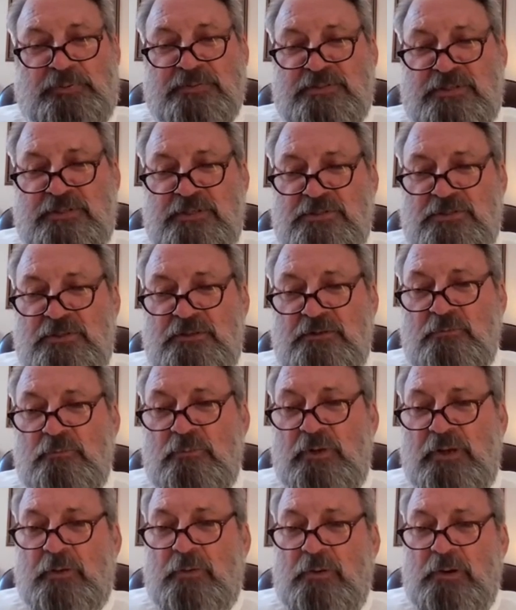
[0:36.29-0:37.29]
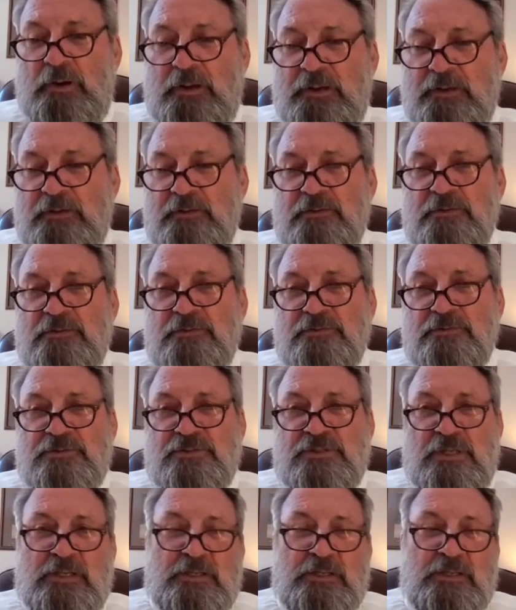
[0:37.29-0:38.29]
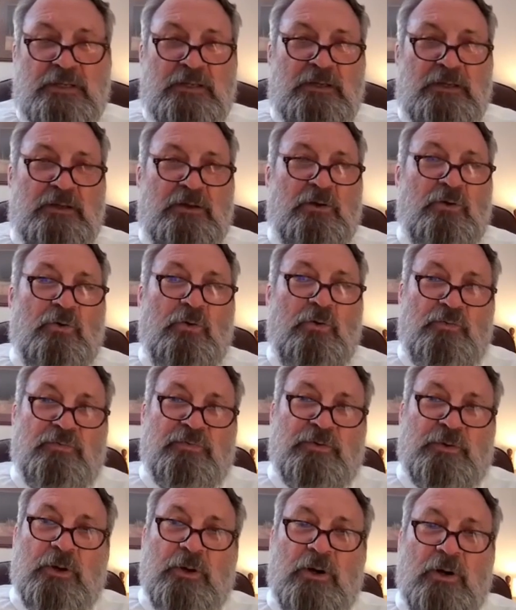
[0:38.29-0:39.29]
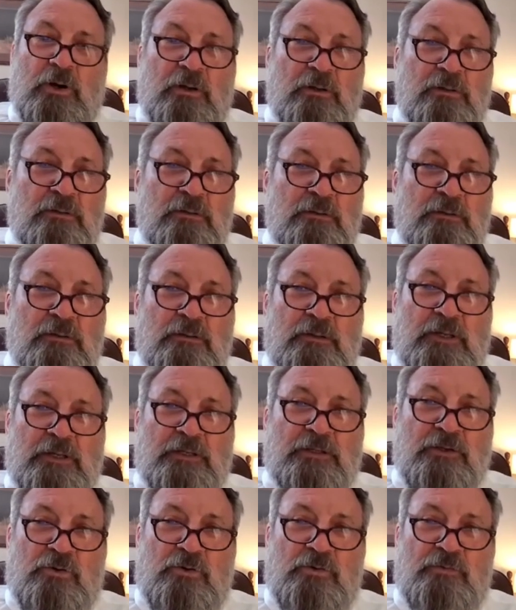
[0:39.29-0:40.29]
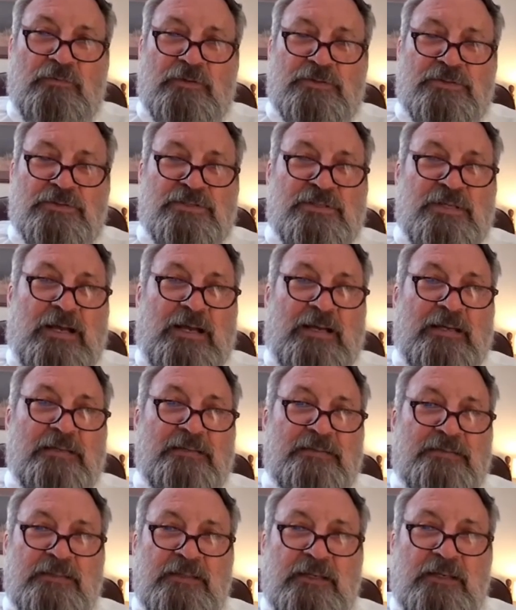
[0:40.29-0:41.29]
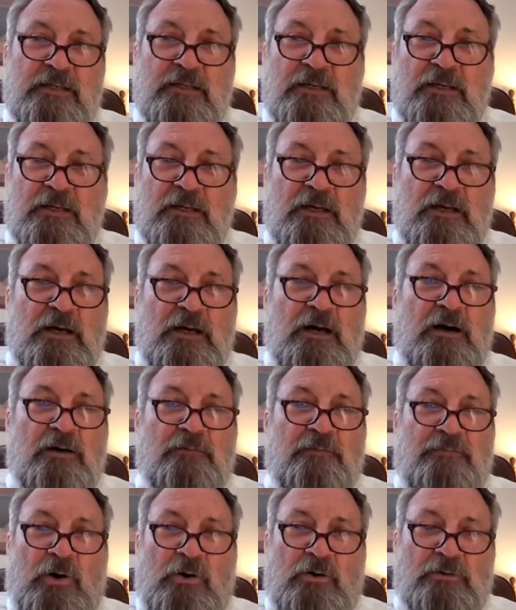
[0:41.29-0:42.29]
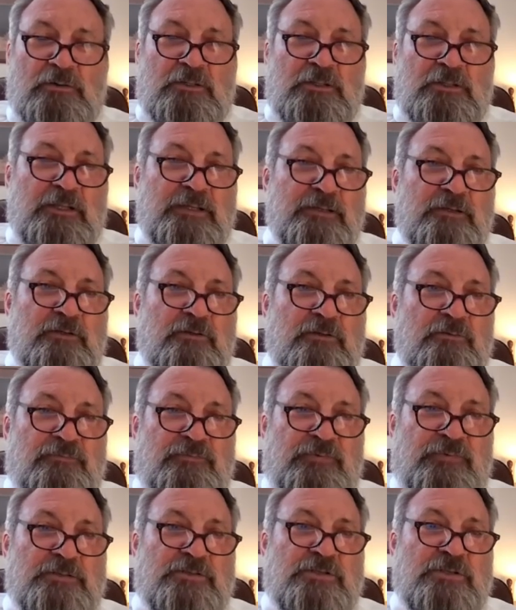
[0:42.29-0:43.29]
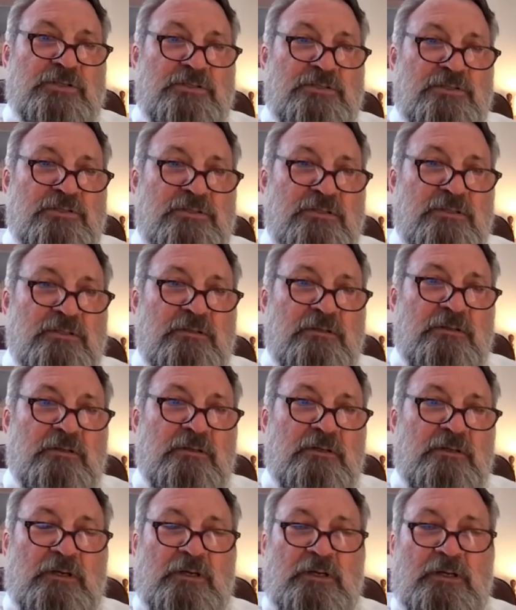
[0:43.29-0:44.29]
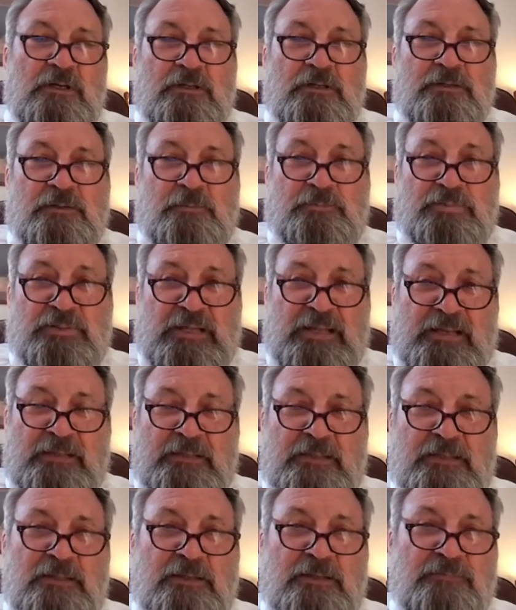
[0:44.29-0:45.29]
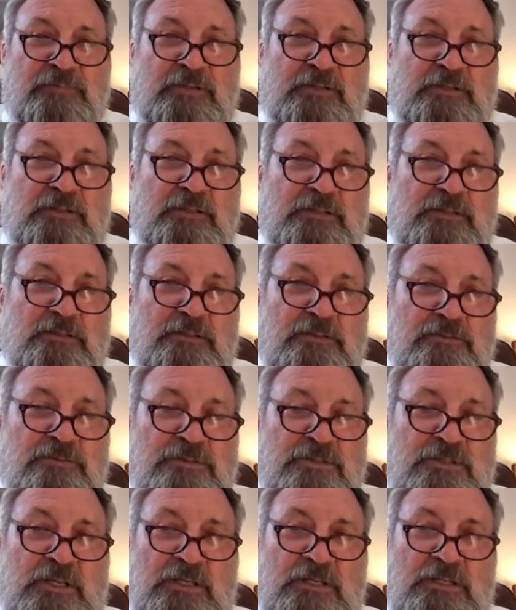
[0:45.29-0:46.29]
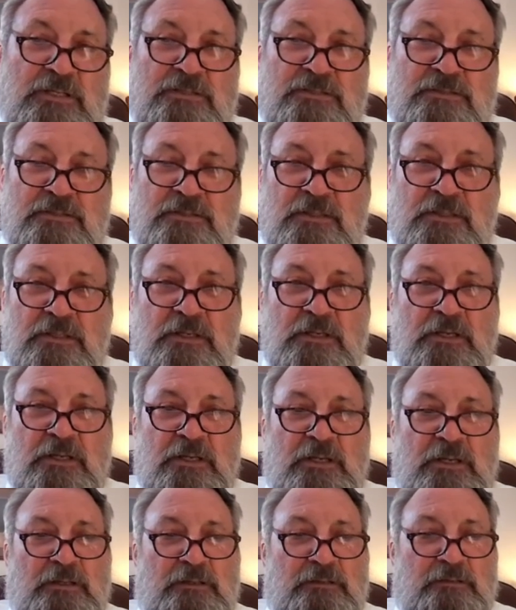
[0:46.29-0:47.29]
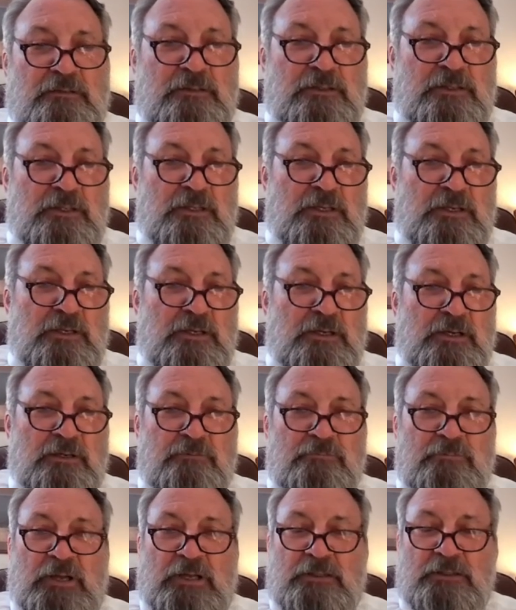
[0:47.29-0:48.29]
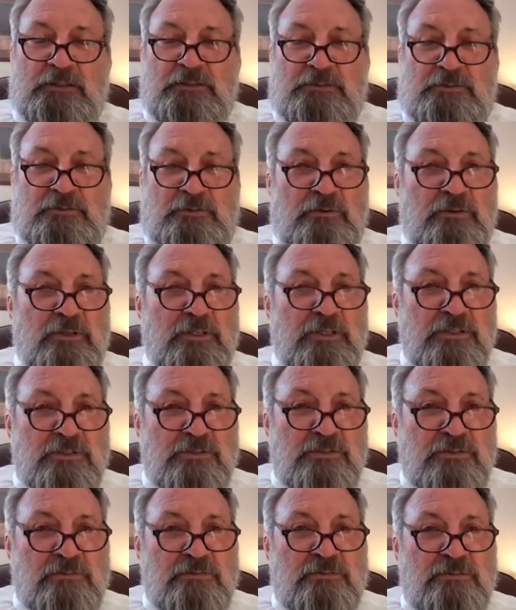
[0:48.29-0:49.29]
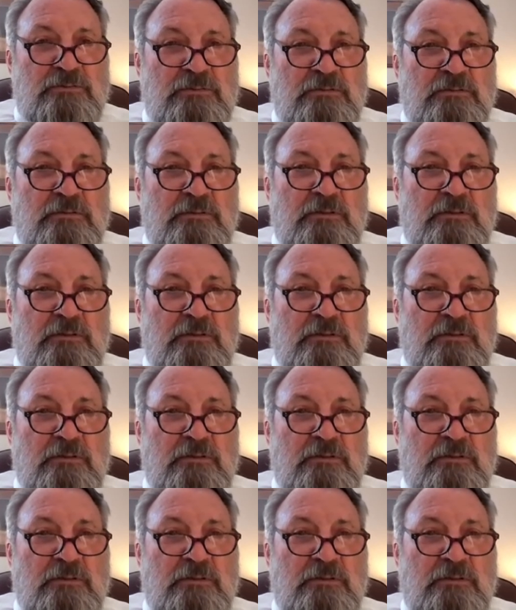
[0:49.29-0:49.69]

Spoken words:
position requires overall and oversight of all clinical functions, the planning of the clinical studies, the regulatory issues,